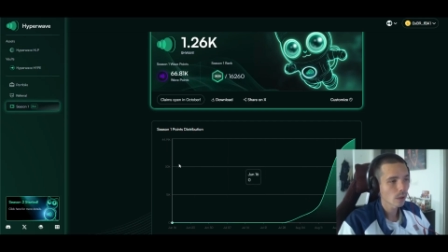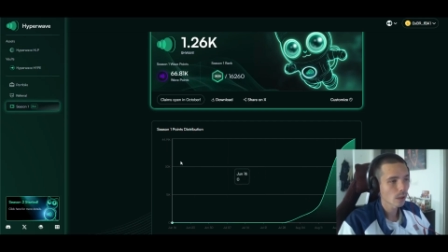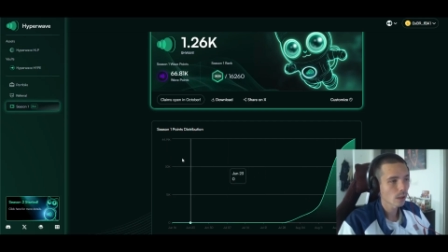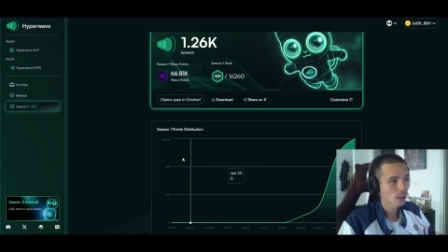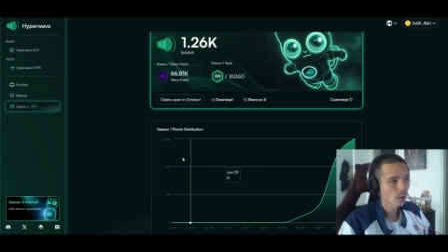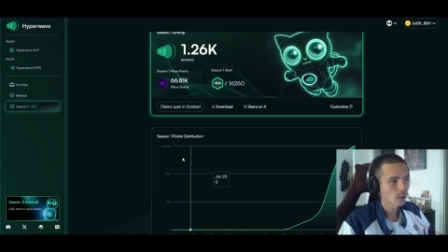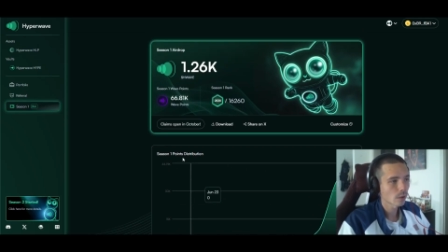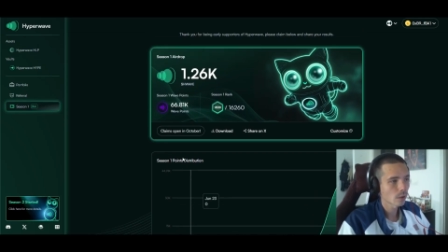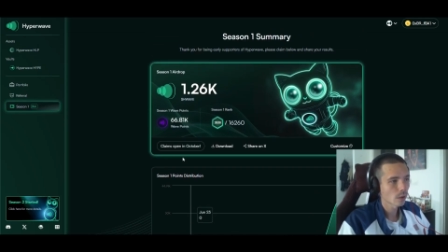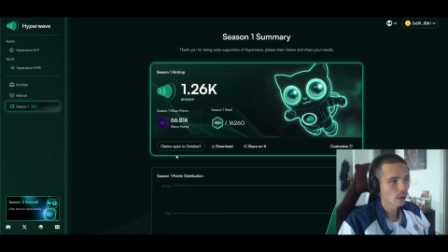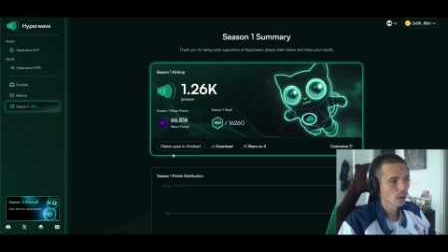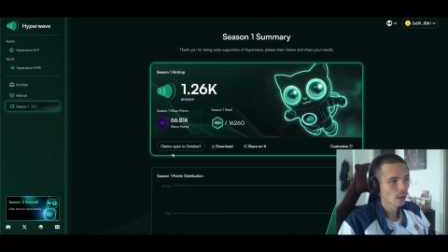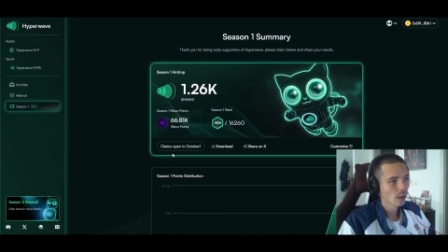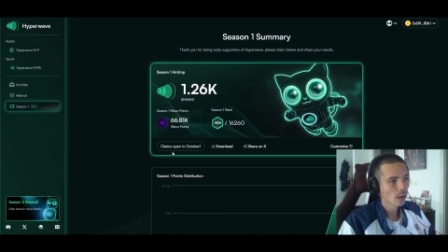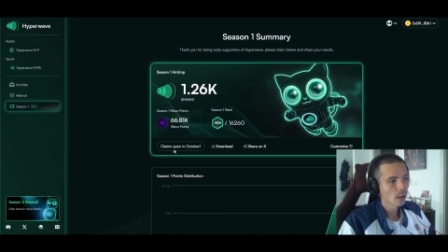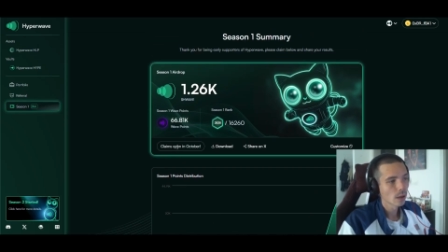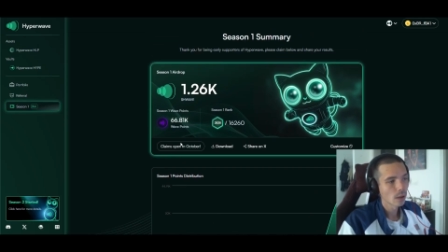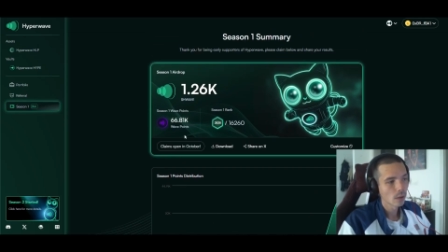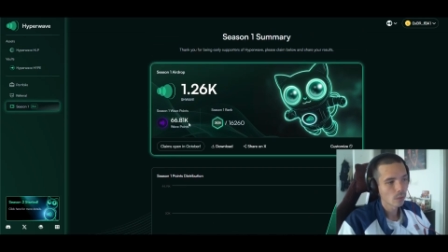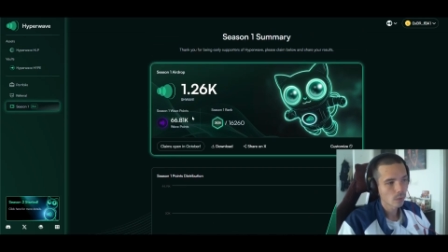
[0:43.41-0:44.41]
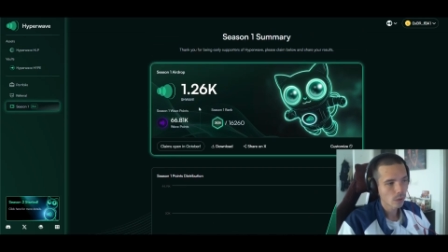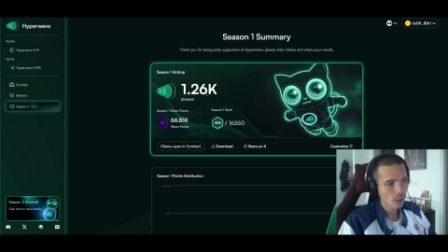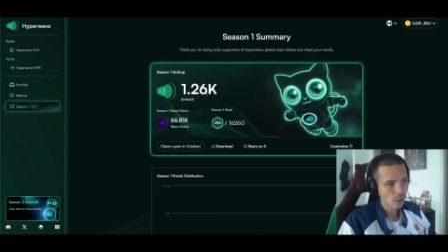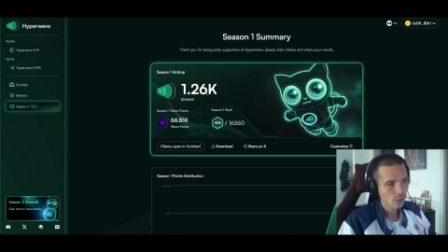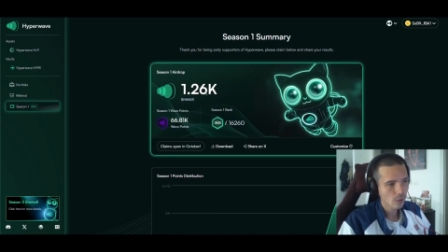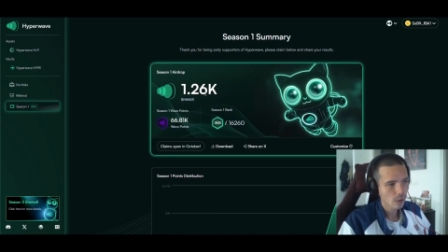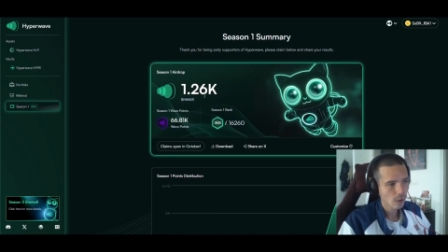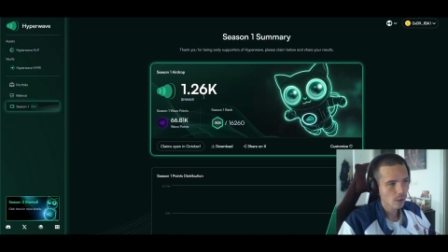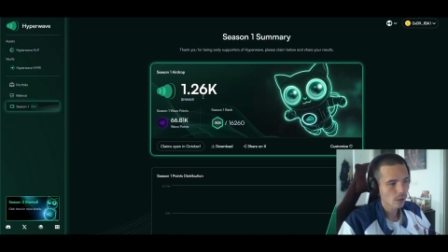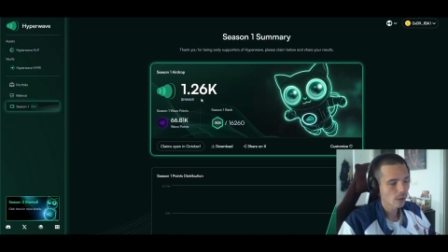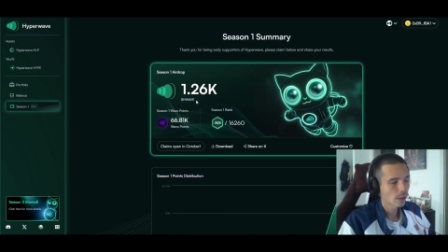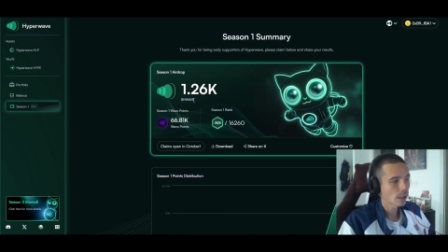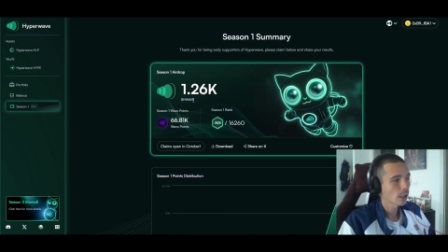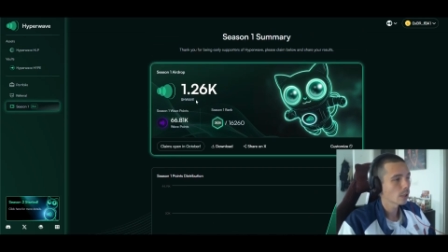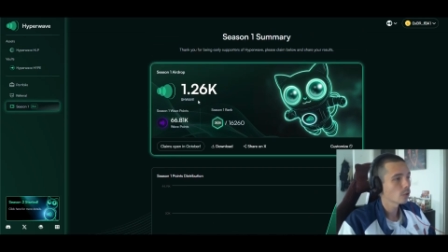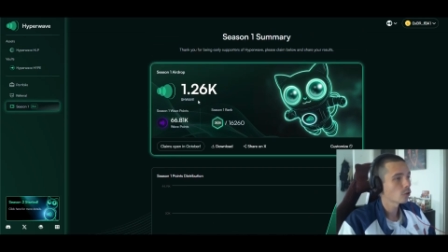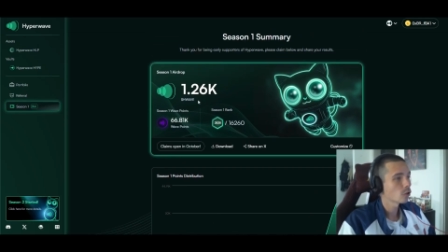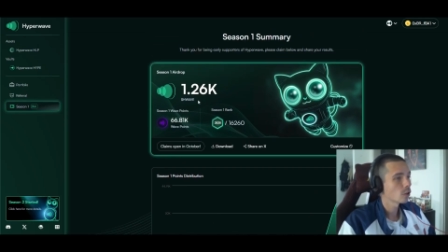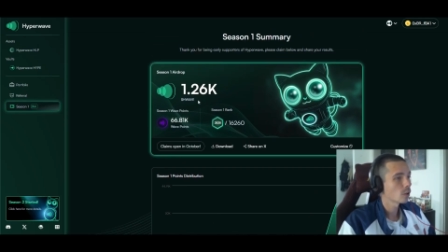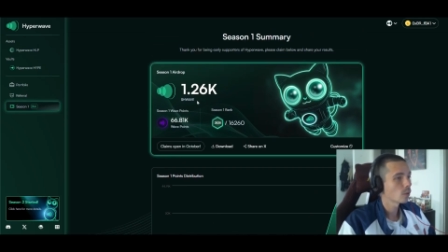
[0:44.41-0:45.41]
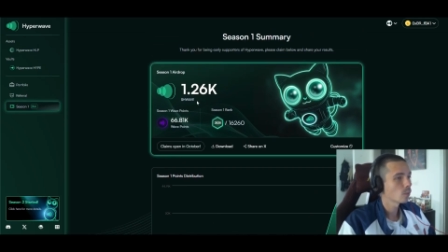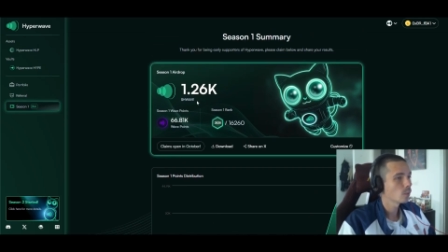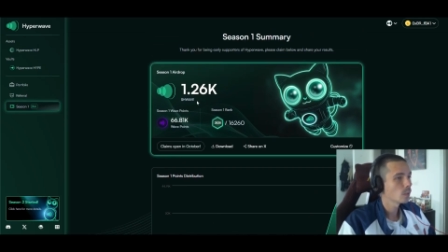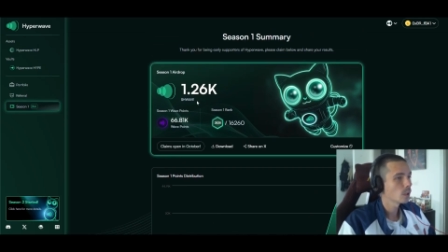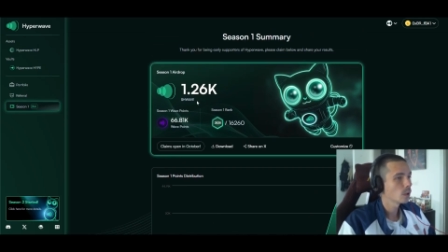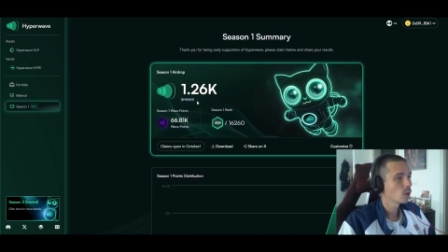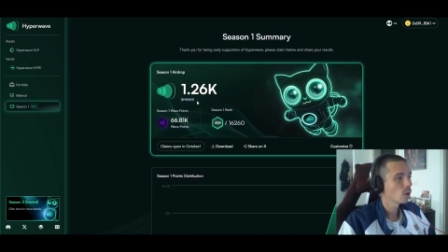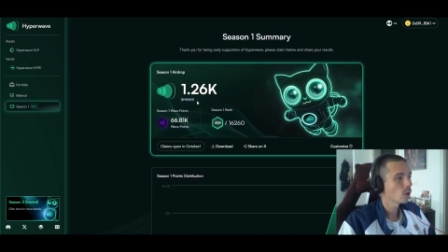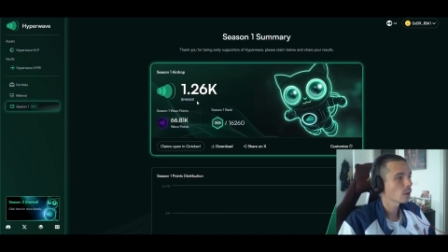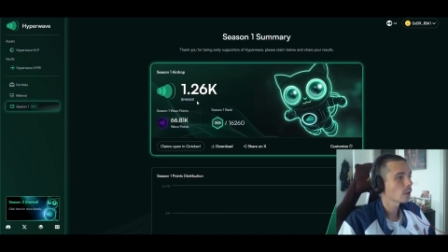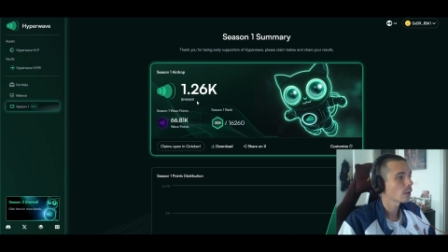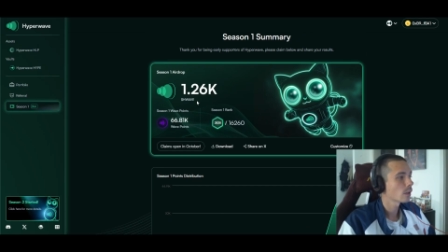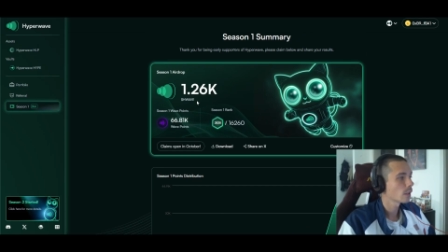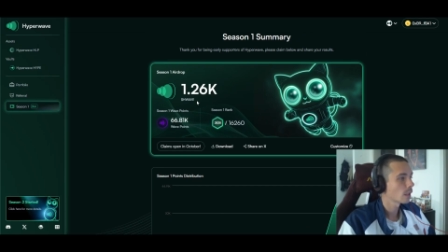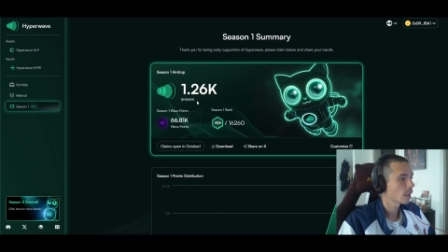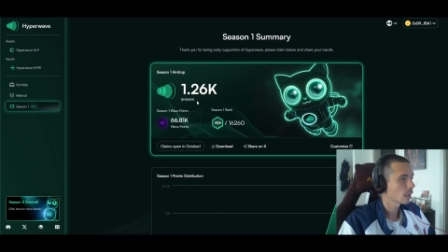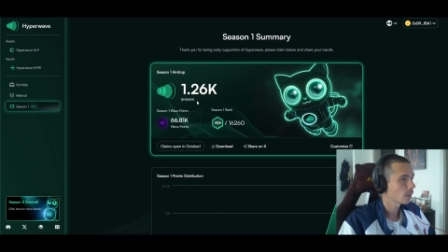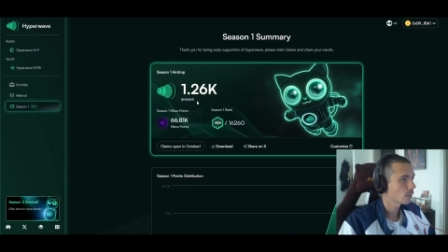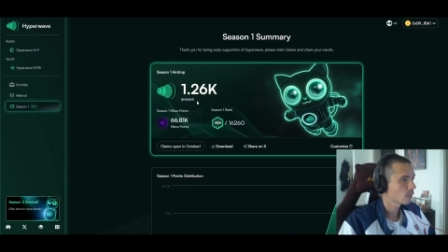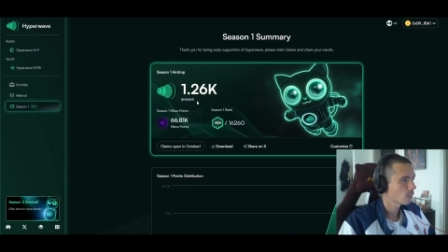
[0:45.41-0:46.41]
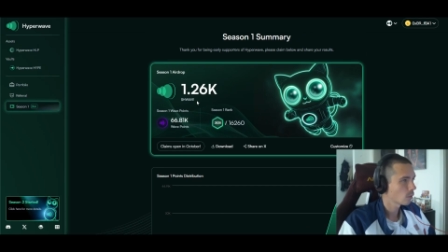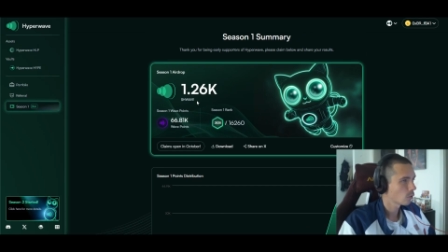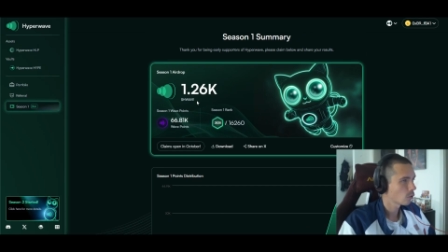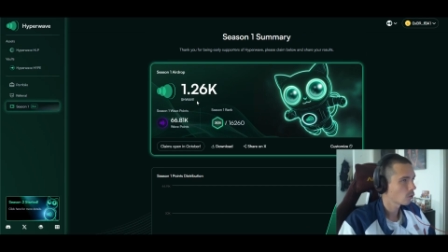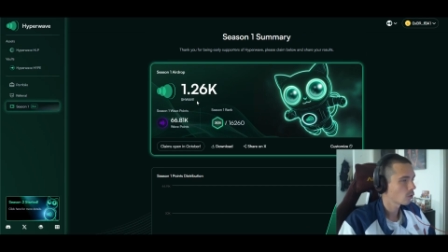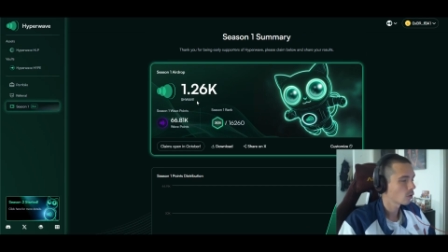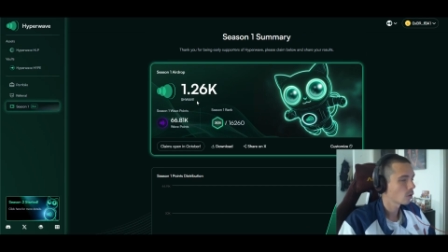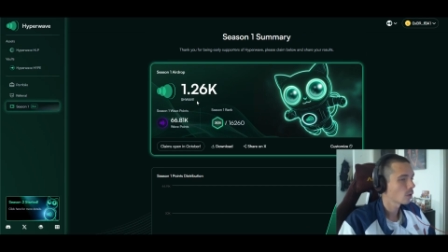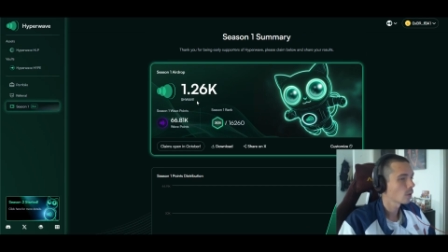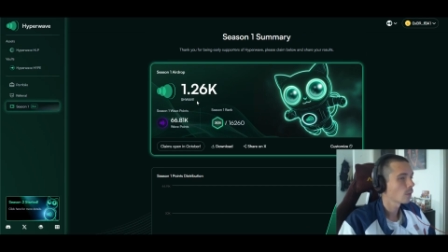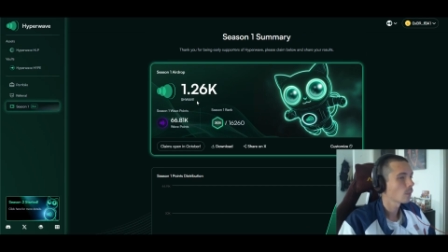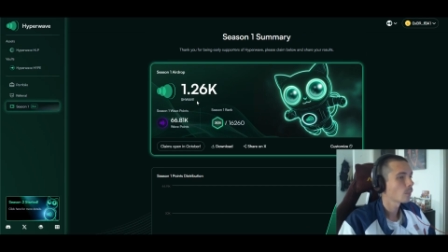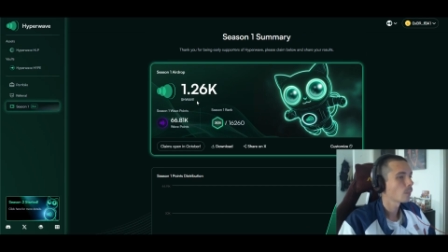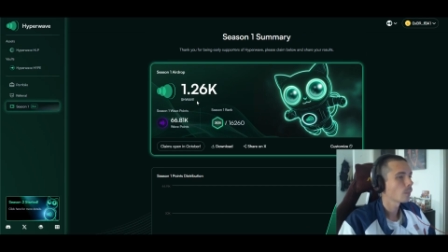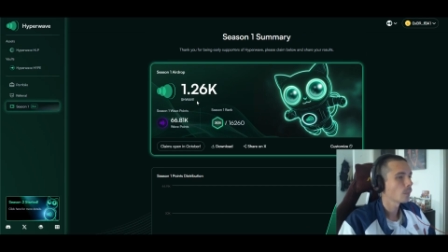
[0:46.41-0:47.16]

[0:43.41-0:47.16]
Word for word: And if that's the allocation that we got, that's for sure